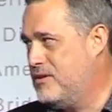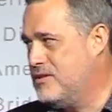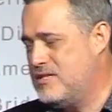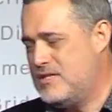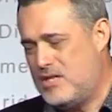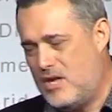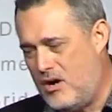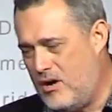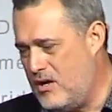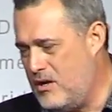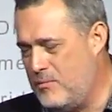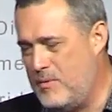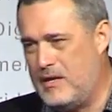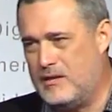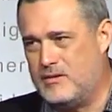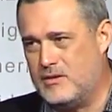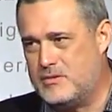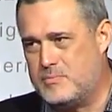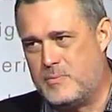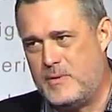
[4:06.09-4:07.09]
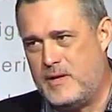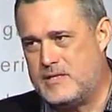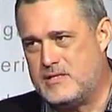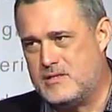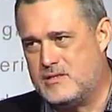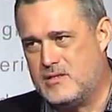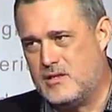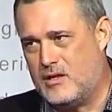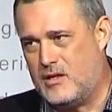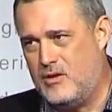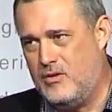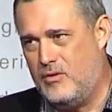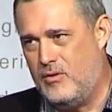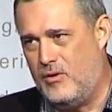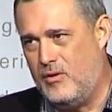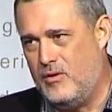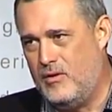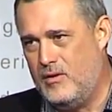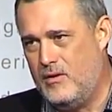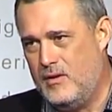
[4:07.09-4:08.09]
Because it's hard to make those presses look
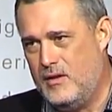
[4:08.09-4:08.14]
cool.